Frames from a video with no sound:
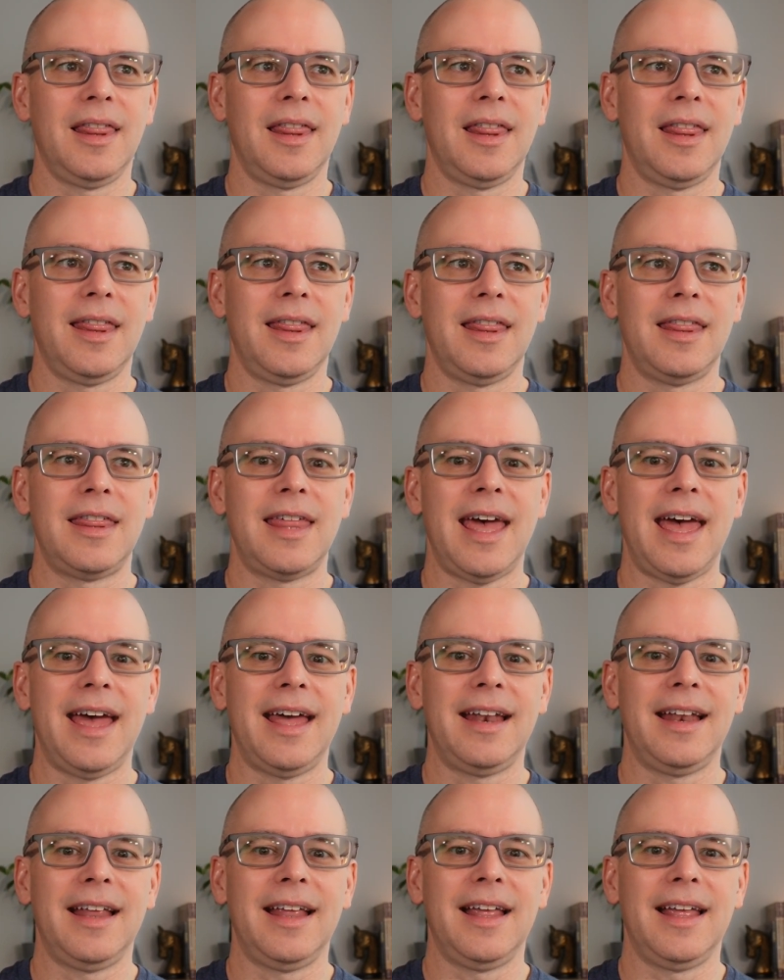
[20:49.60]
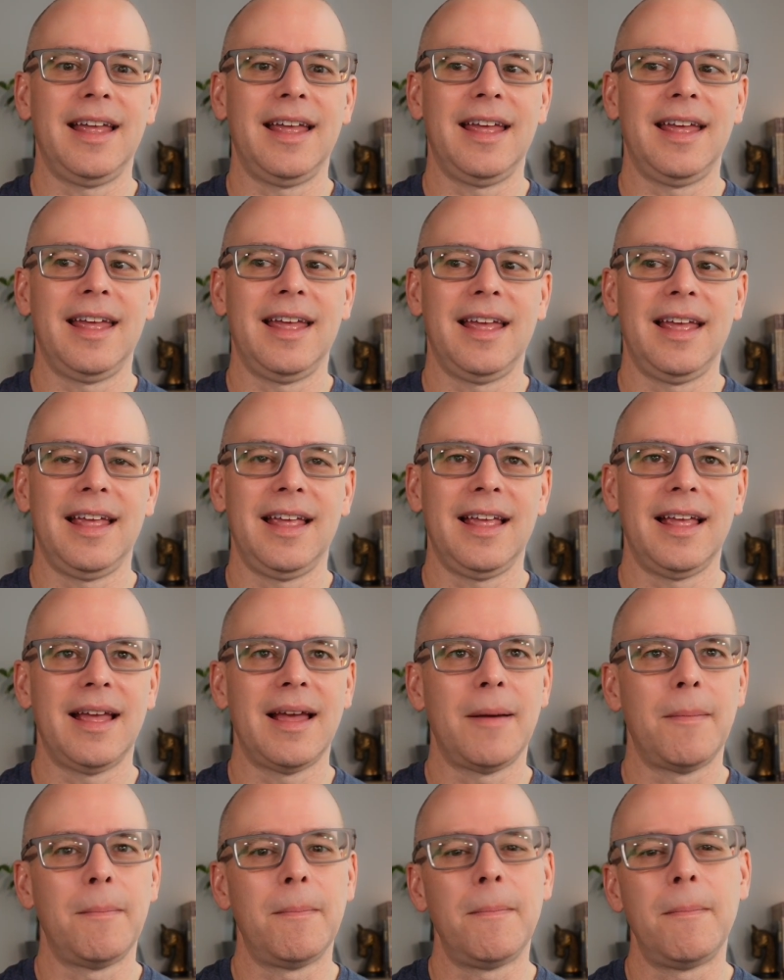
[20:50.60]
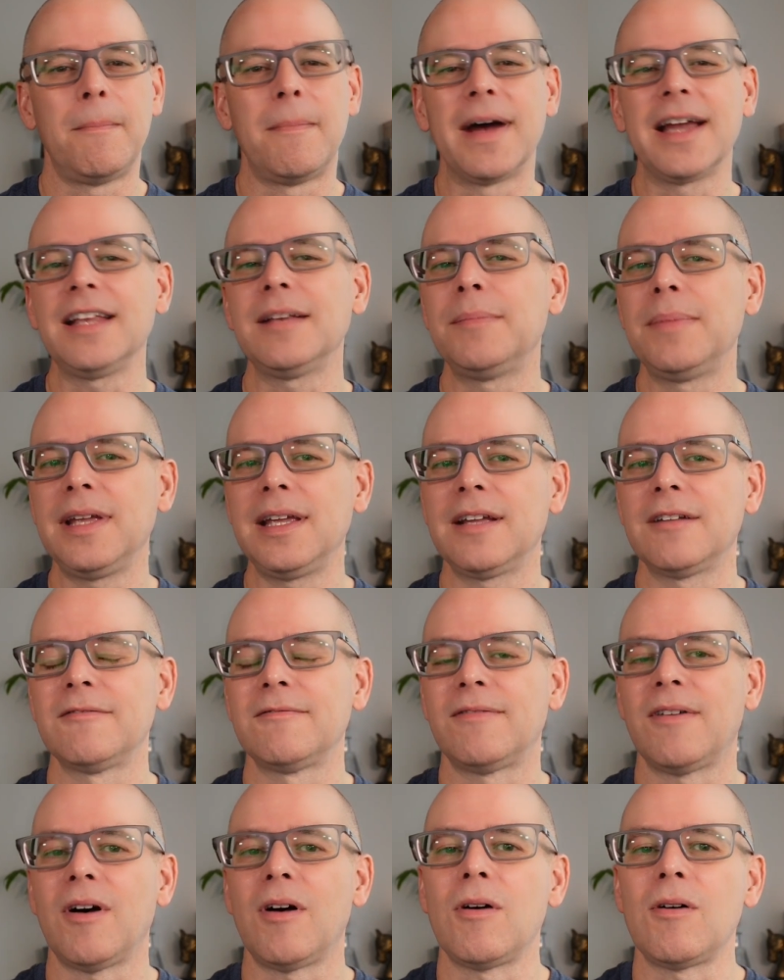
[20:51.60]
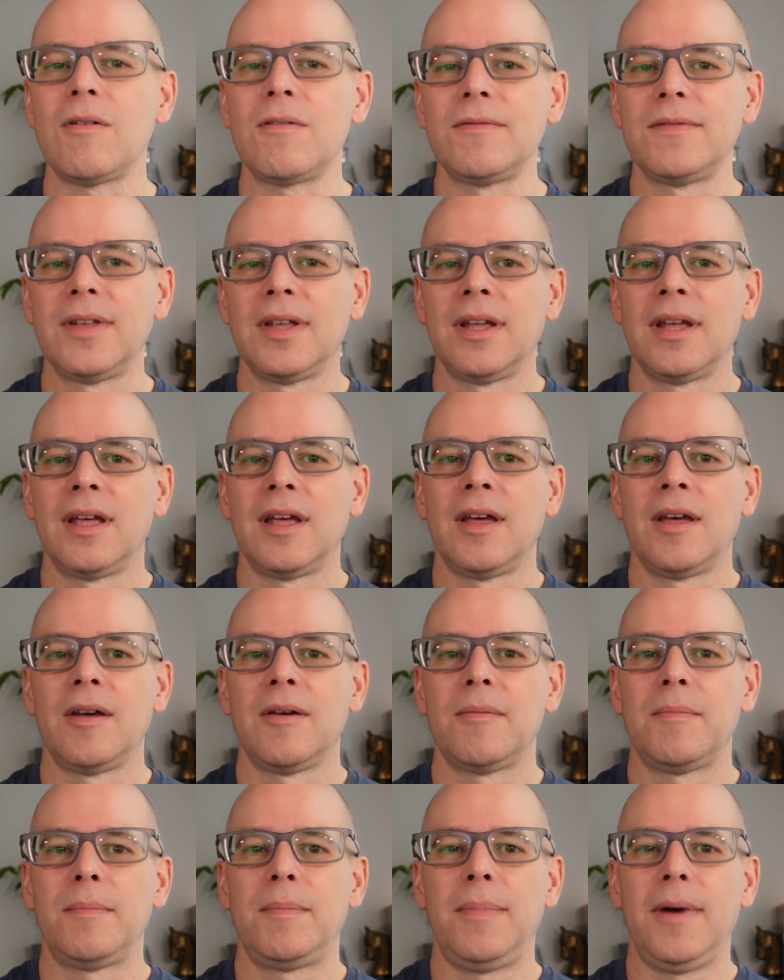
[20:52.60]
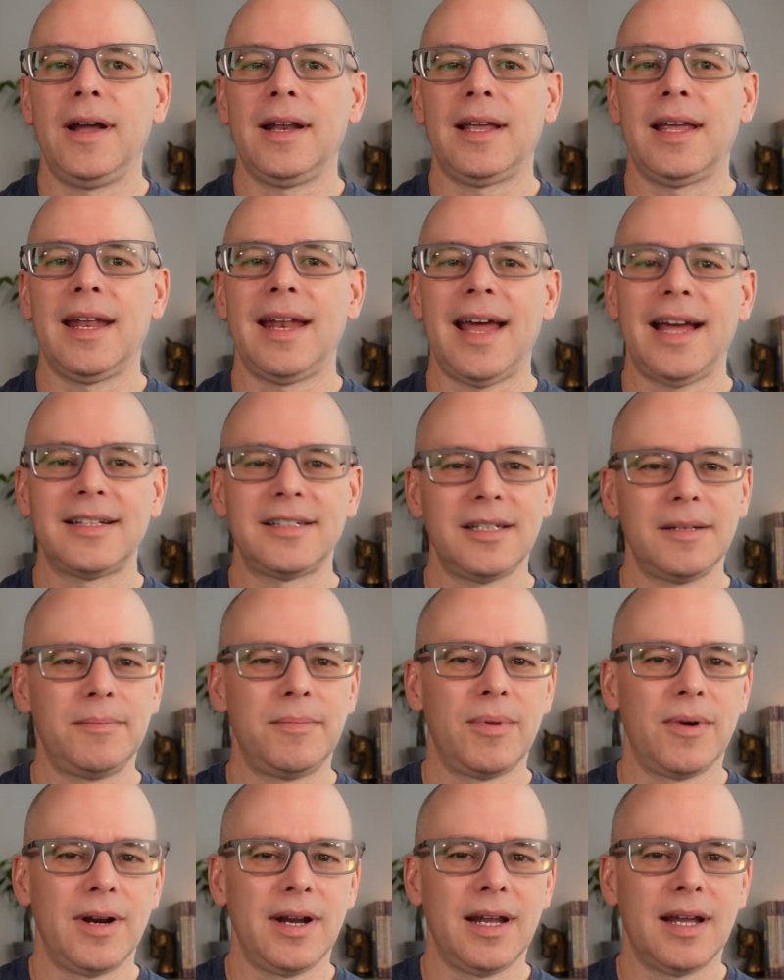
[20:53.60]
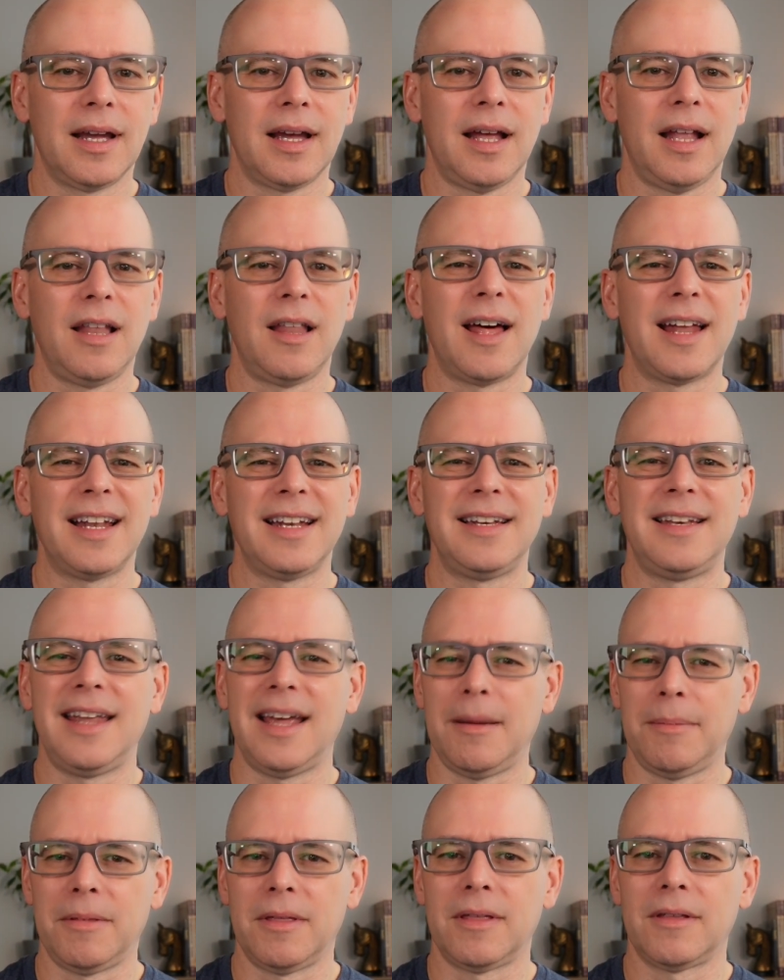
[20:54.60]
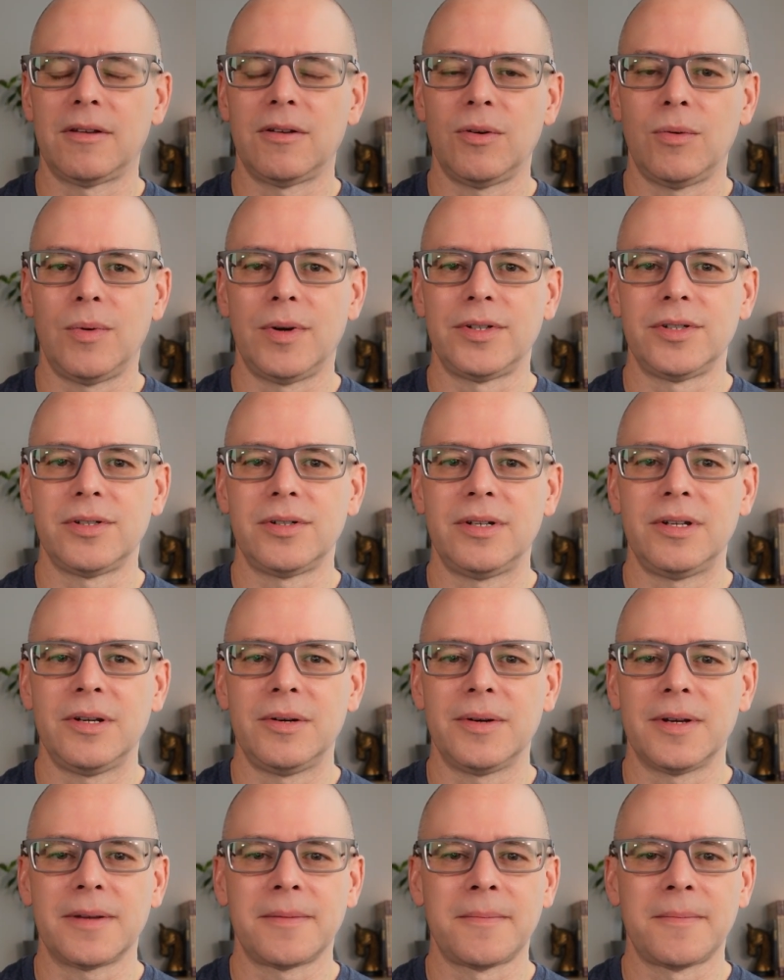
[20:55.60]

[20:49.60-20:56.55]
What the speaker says: that might be involved, but can actually bring a lot of depth to what you're doing.